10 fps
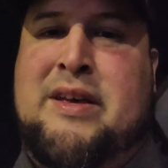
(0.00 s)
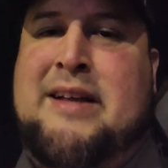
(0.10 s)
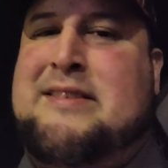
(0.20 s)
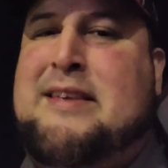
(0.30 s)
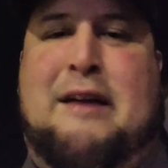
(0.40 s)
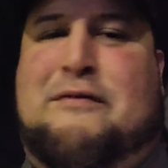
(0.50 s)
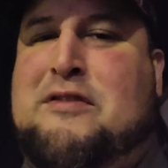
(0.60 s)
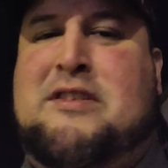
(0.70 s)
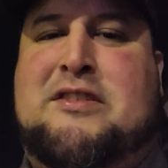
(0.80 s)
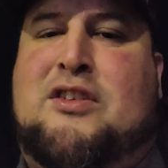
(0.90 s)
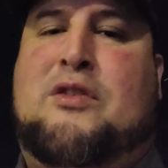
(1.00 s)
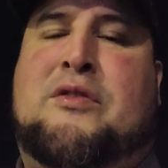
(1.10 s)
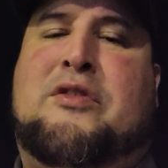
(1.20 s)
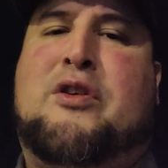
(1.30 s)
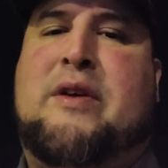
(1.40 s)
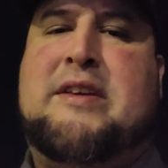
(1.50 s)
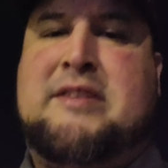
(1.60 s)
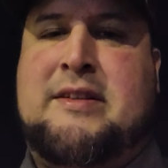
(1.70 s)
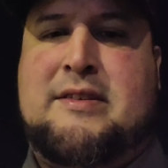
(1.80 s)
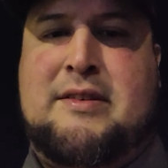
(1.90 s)
in San Francisco. There
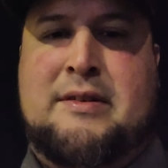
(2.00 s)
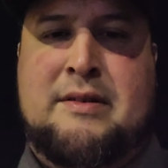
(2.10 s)
isn't.